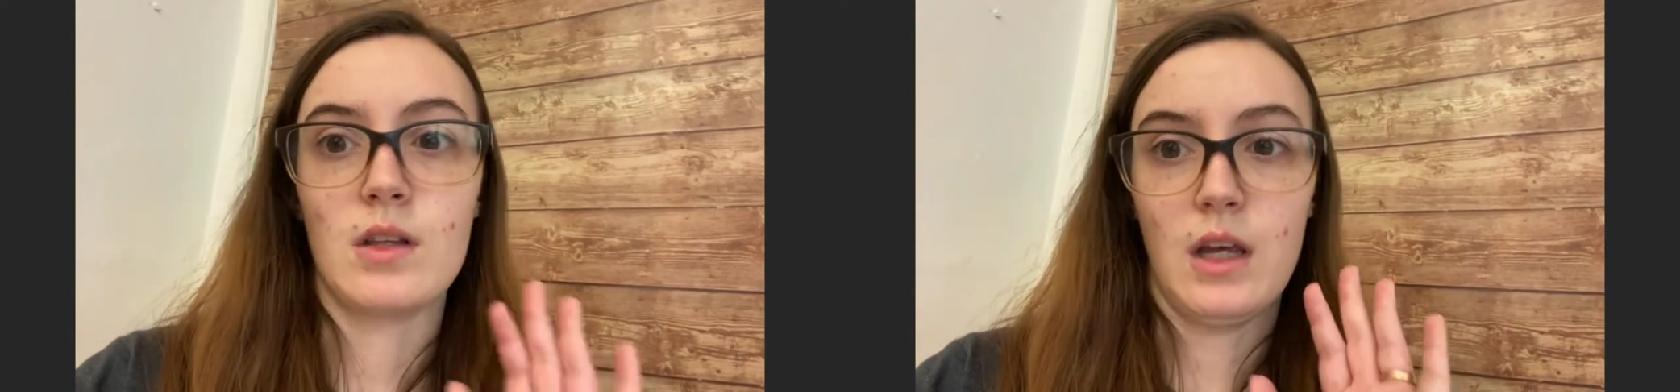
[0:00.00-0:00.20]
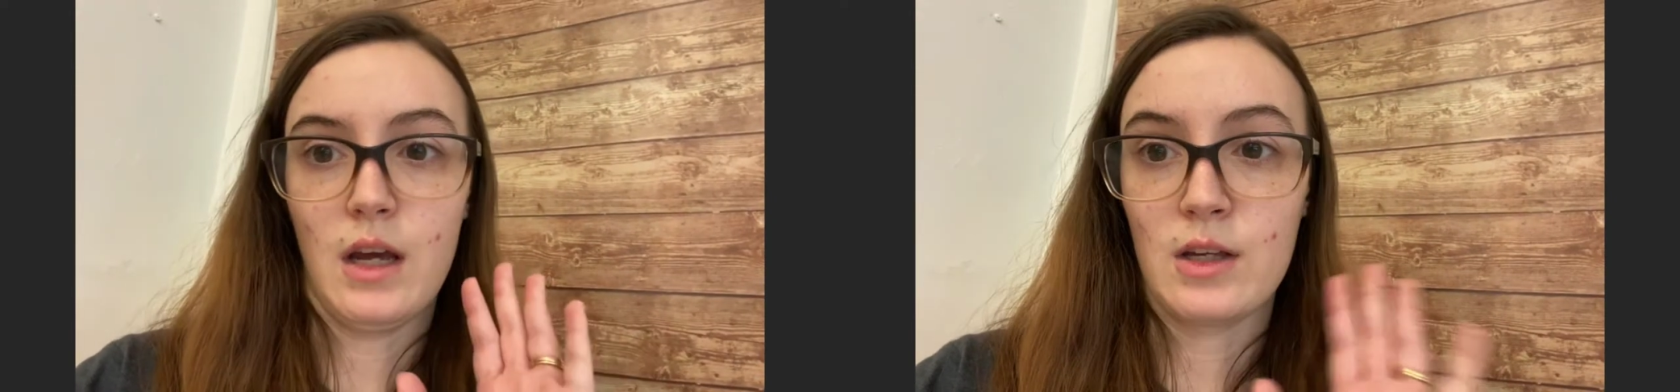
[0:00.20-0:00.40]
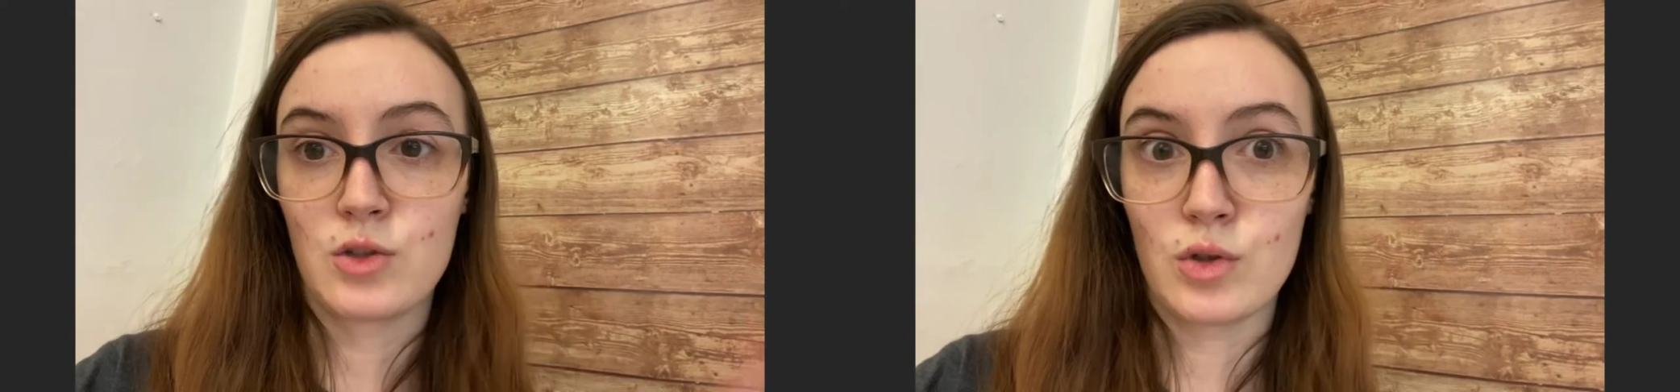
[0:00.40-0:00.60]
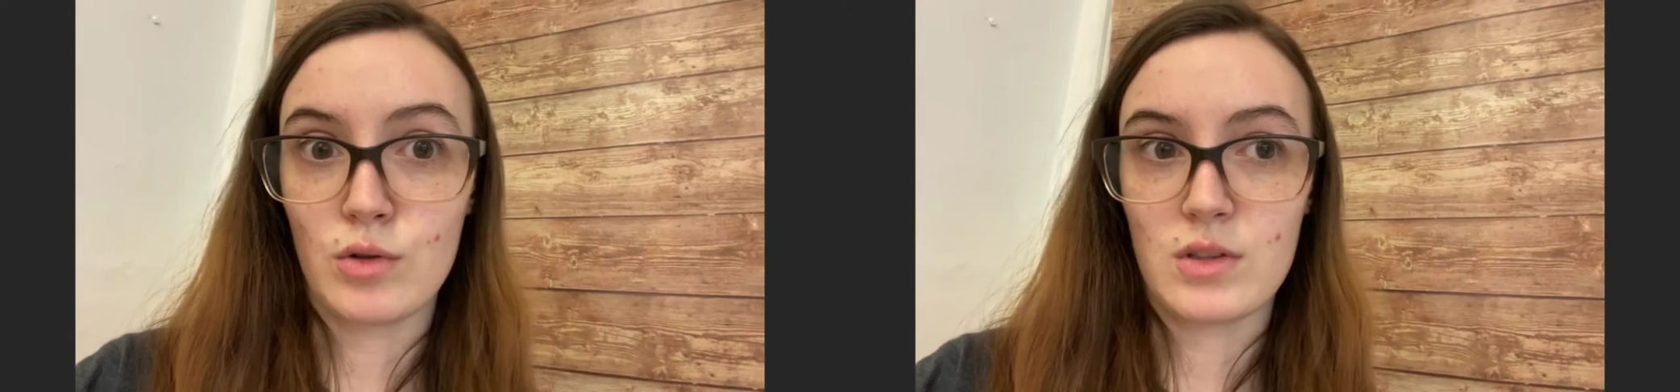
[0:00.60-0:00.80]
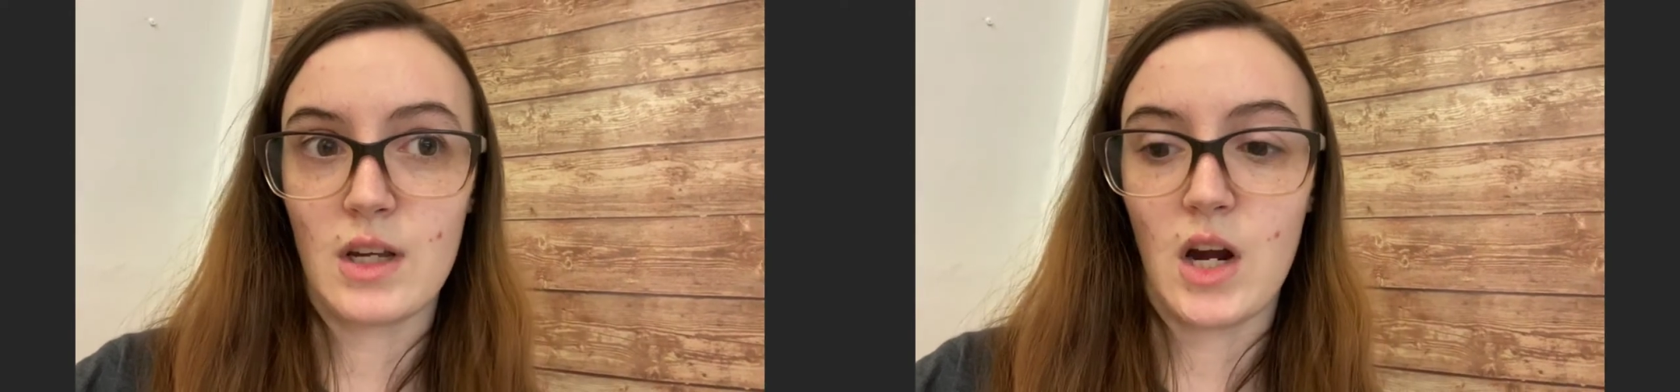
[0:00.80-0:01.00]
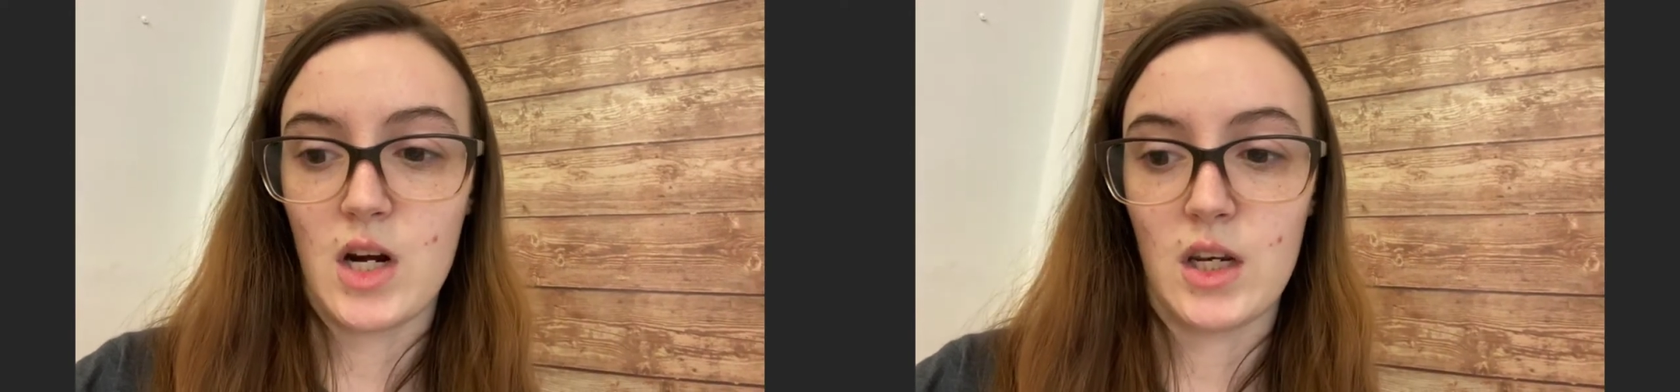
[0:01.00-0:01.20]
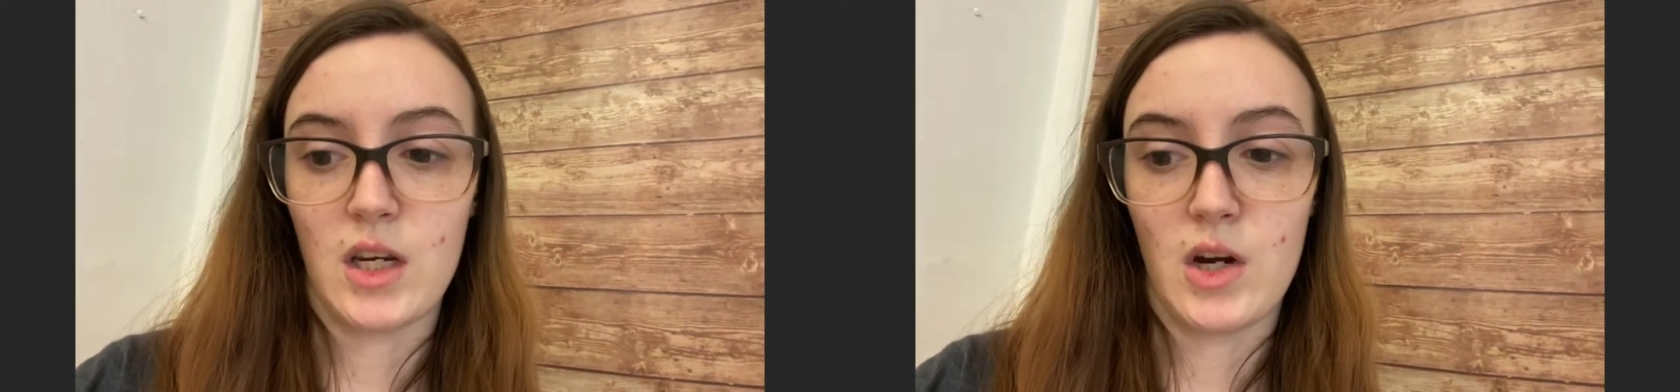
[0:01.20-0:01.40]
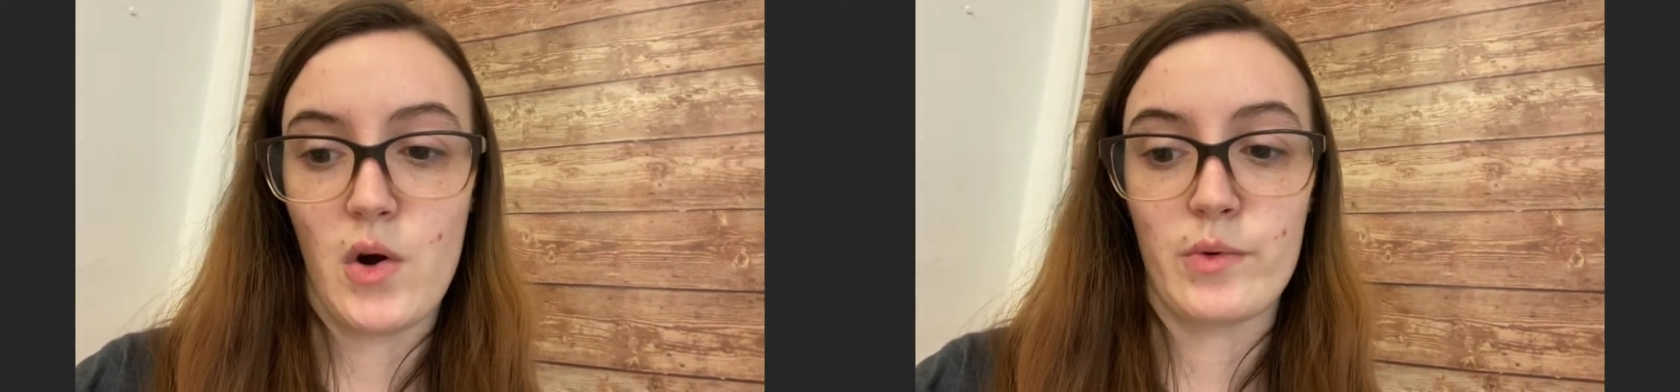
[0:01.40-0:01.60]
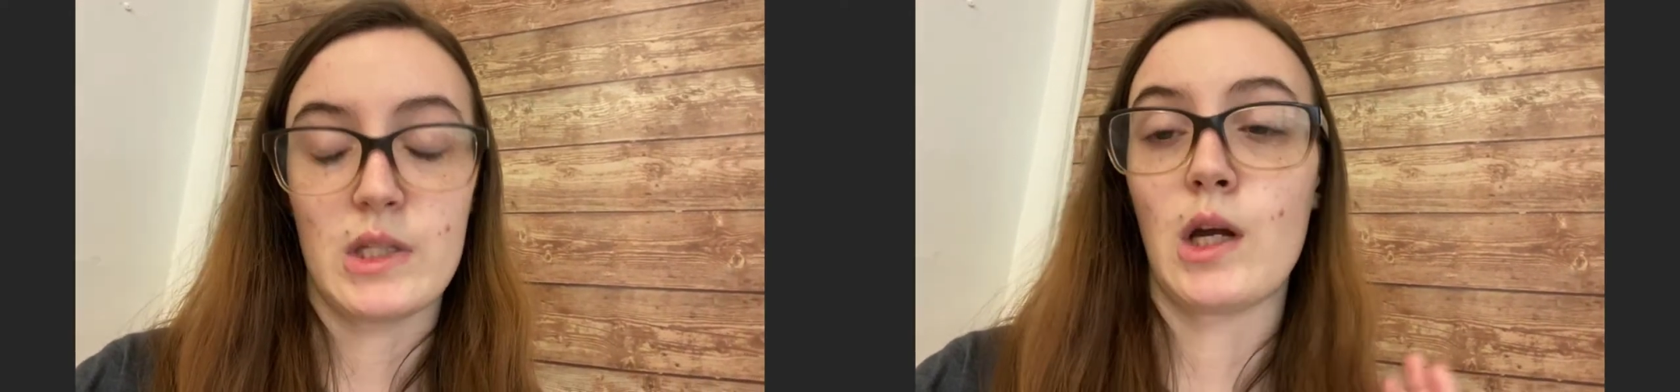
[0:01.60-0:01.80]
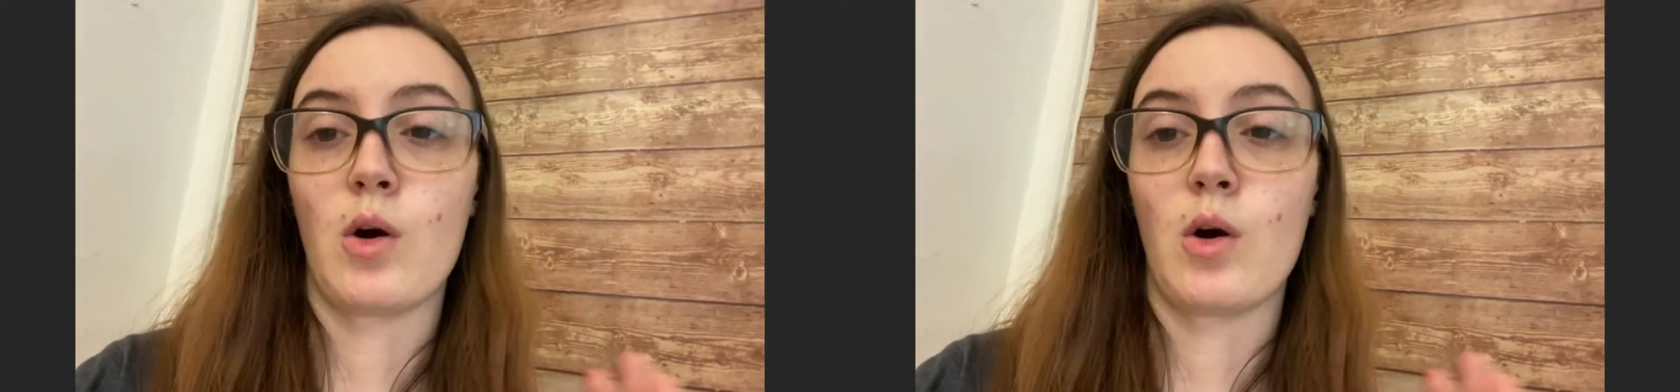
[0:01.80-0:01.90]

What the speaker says: as soon as I got in here I was like,